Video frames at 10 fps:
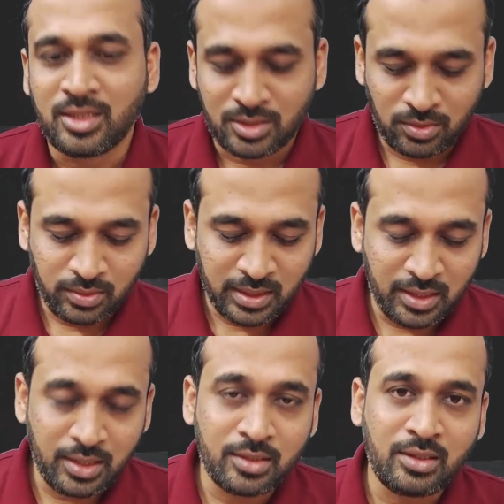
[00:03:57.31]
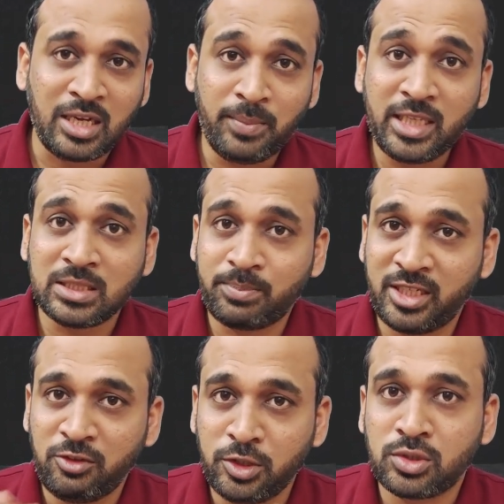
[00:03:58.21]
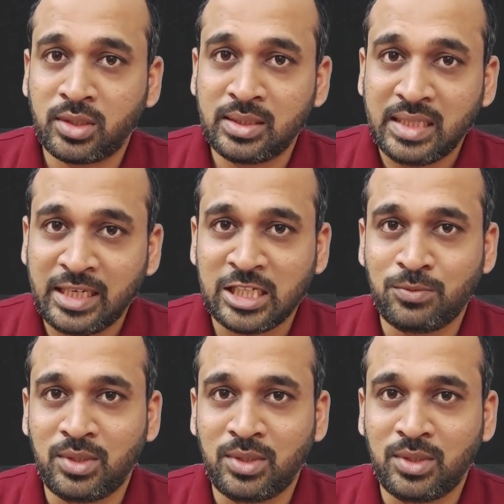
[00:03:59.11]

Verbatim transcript: So here I made a separate videos on that as